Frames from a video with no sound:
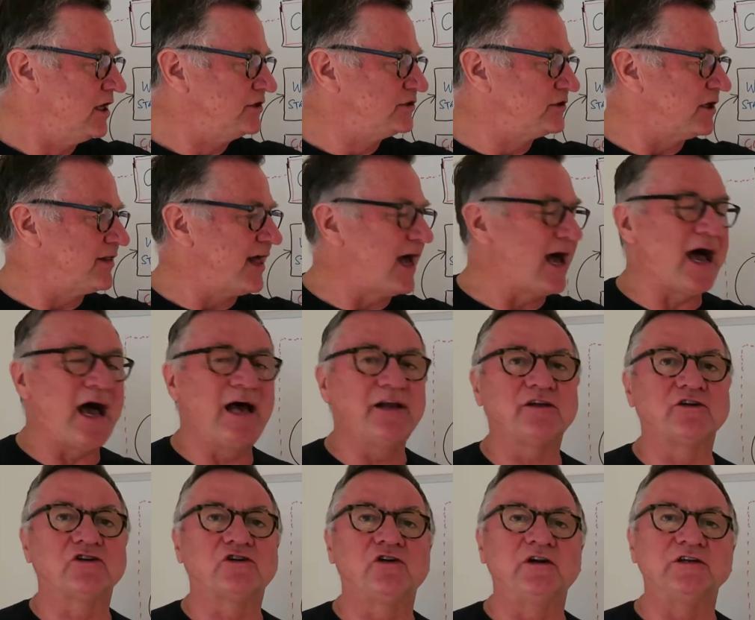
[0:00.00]
So that
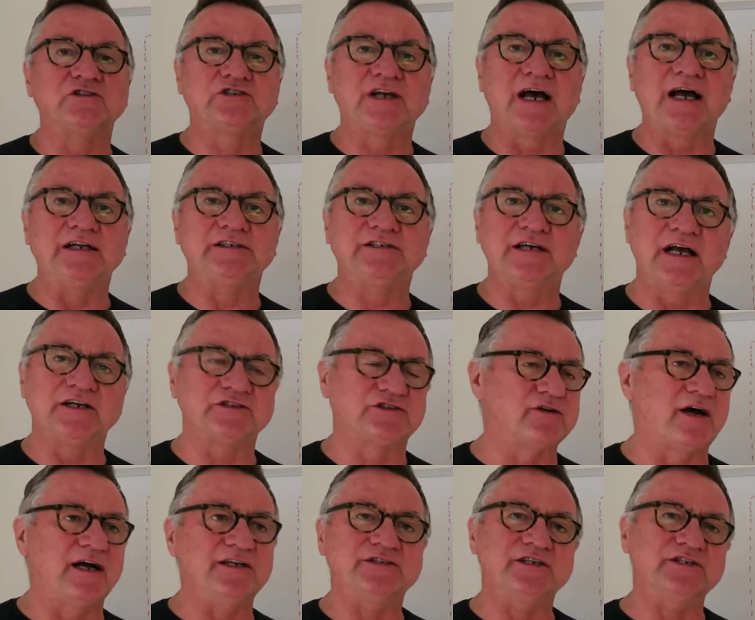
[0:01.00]
ad text
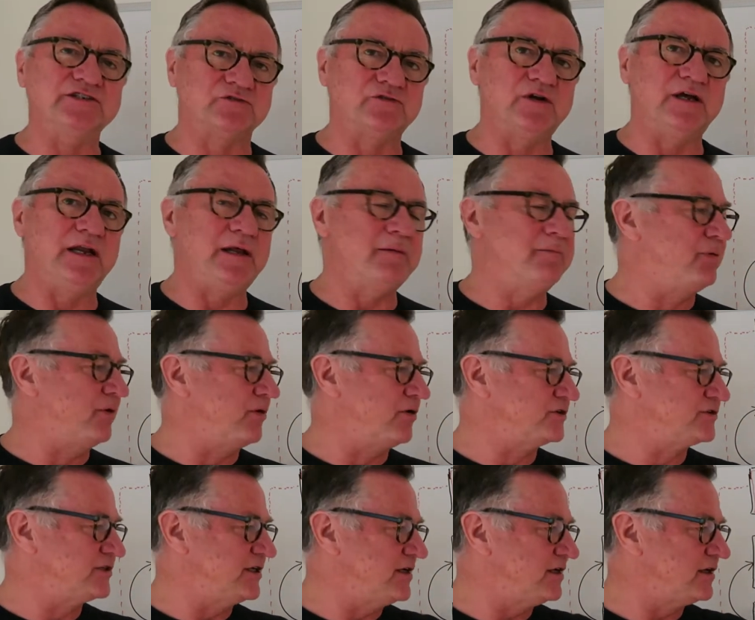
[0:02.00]
writing is really
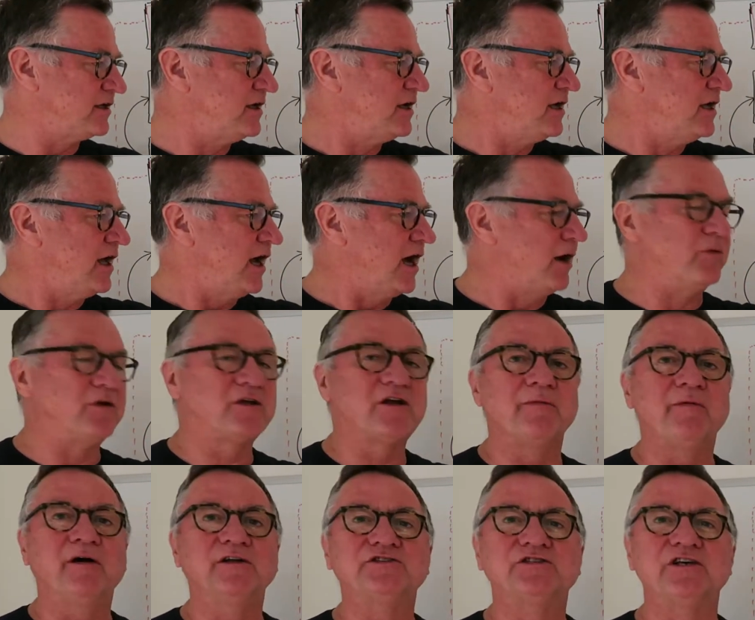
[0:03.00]
important, and we'll
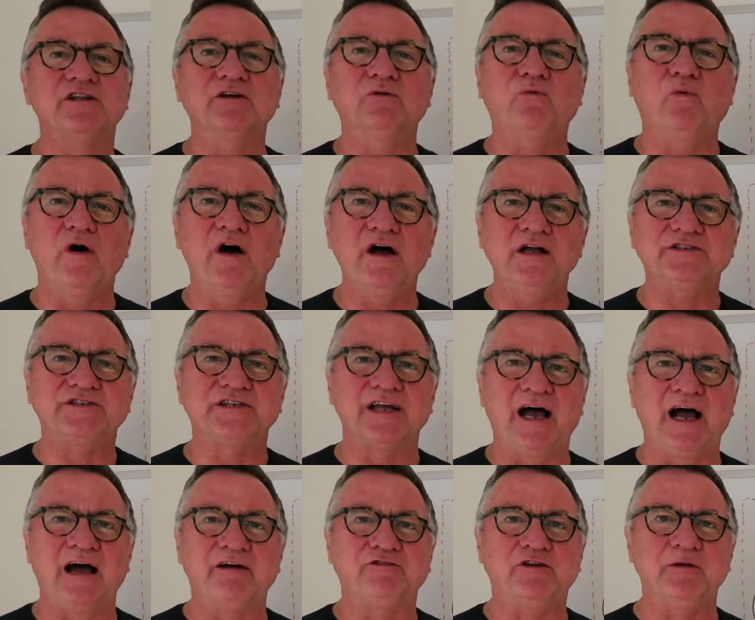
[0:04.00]
come on to the words
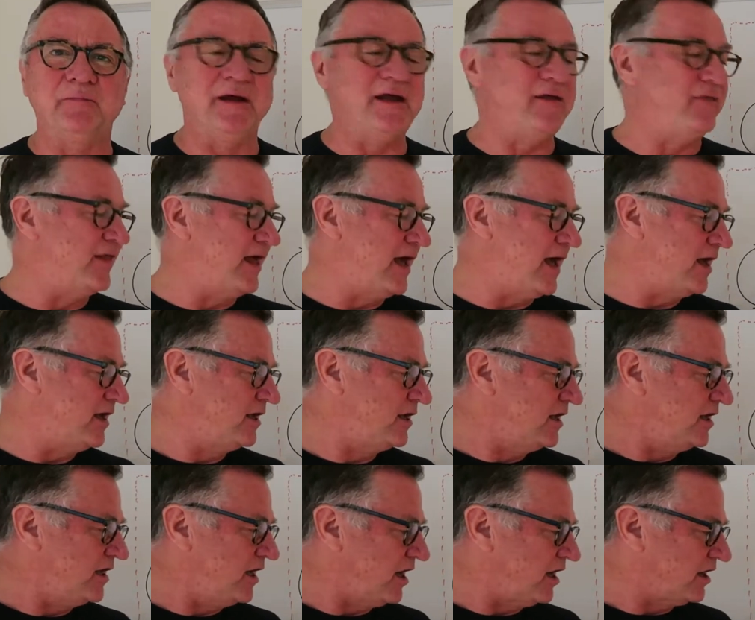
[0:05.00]
that have to be in there
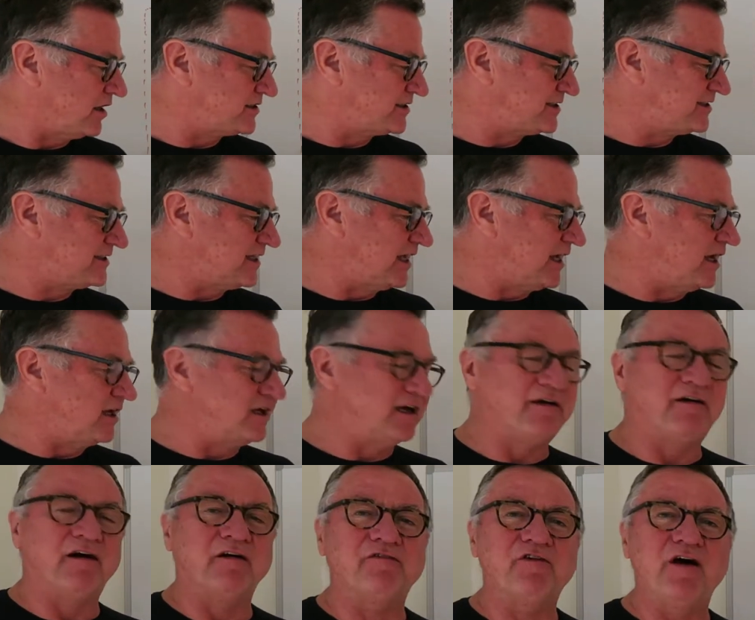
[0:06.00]

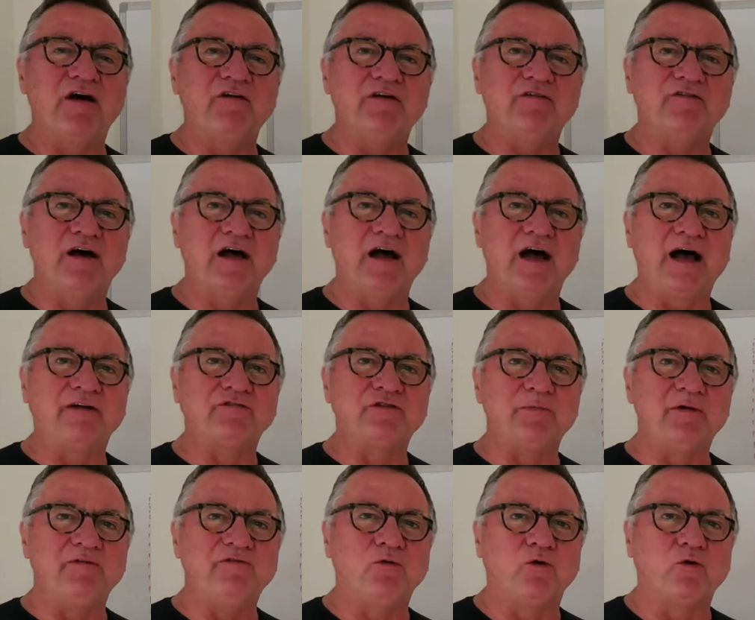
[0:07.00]
have to
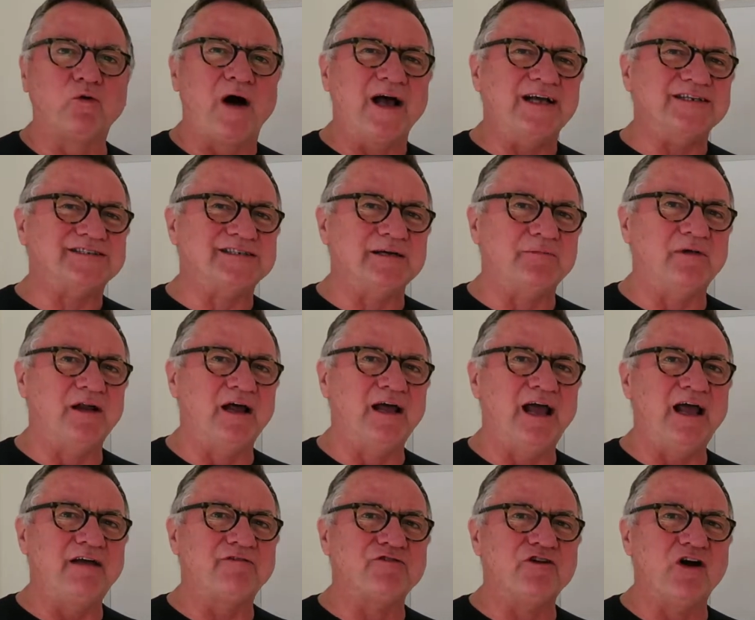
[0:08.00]
be quite
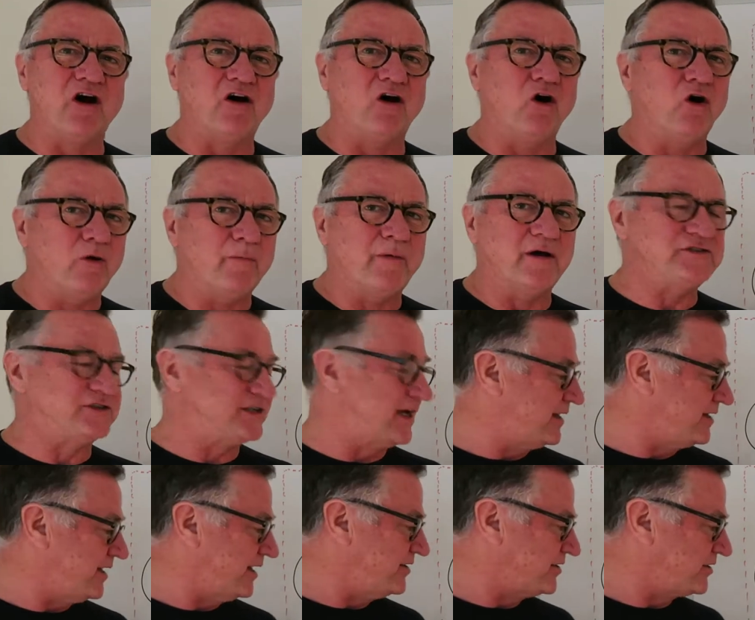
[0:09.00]
similar, if not almost
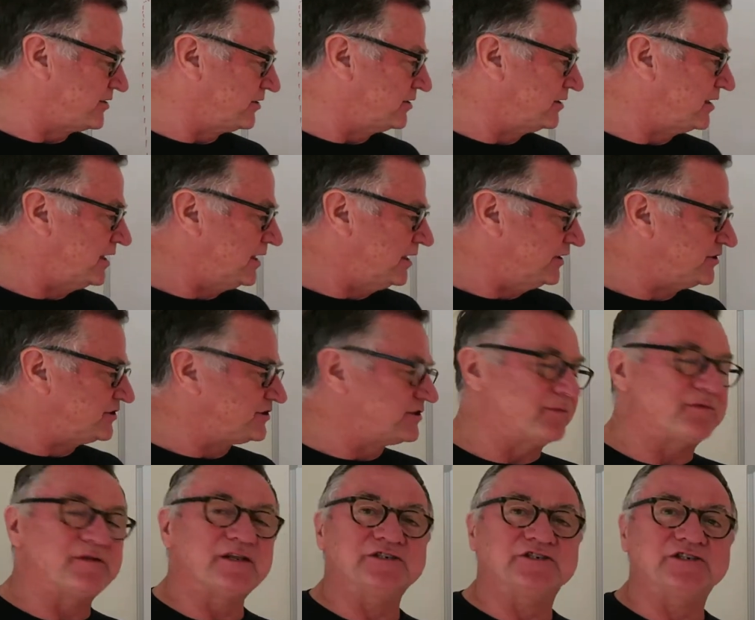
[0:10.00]
identical, to
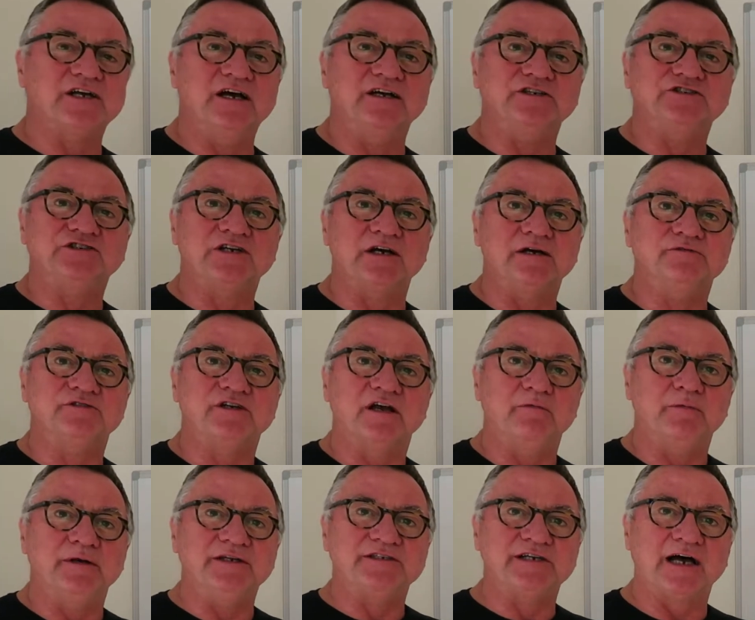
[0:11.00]
some of the search terms that
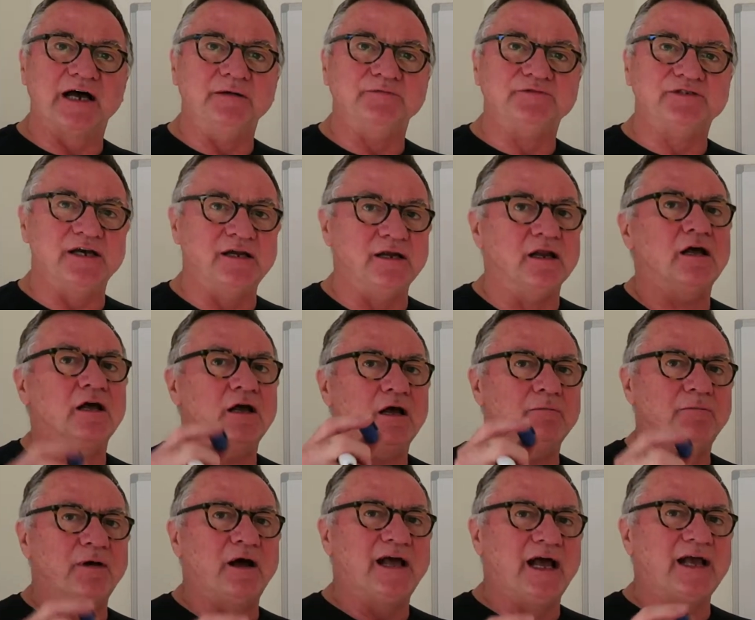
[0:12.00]
have been typed in.
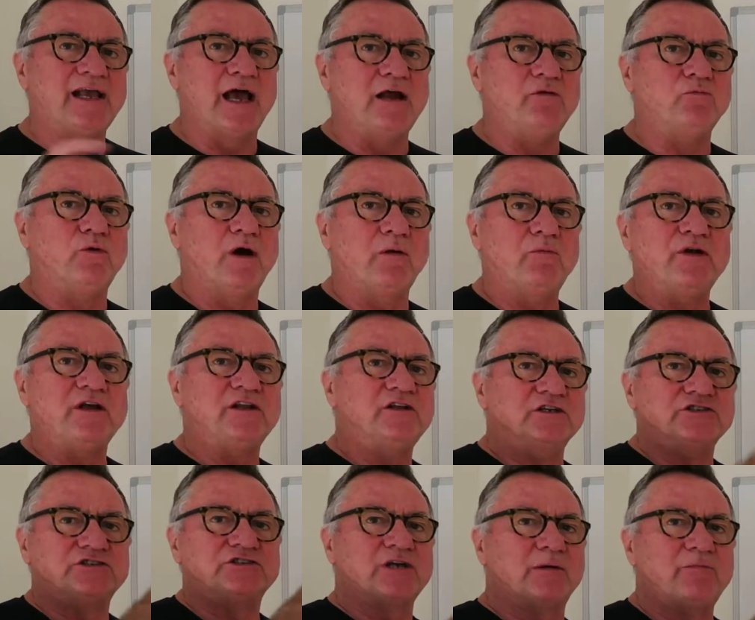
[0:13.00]
But again, when
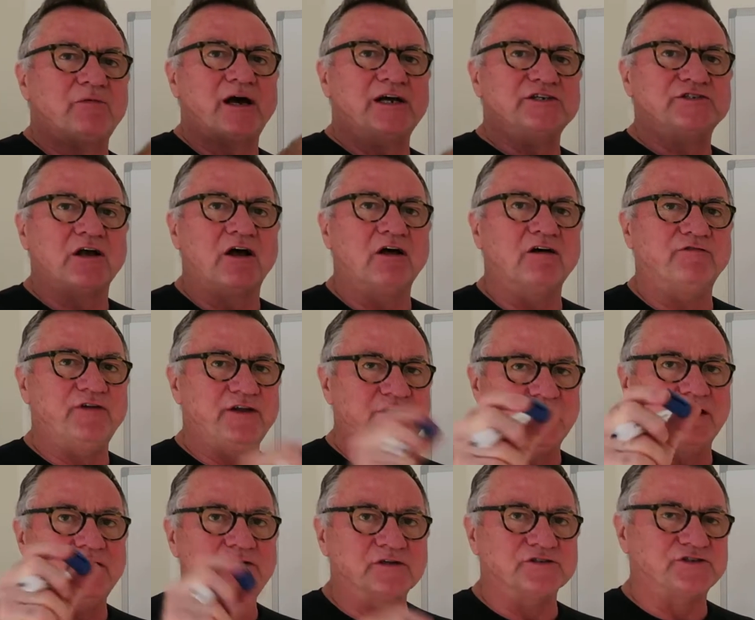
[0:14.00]
we summarize the whole
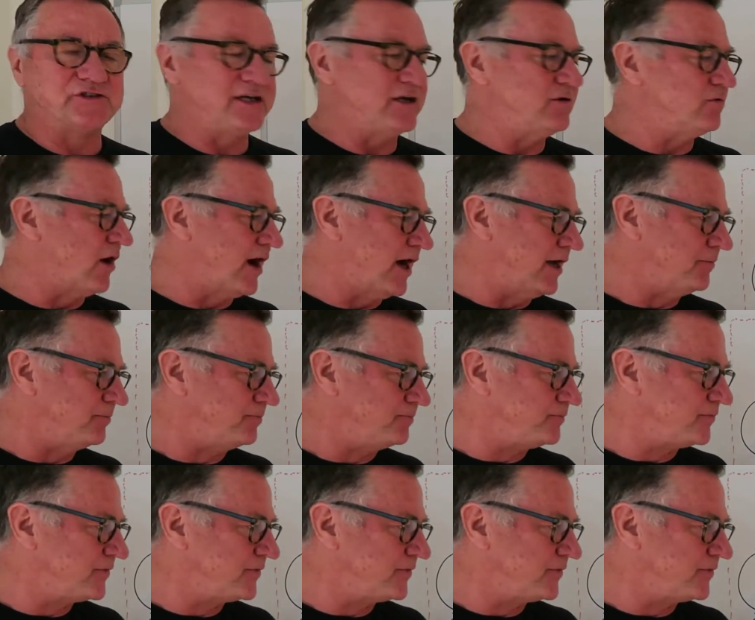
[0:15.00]
video, you'll see why.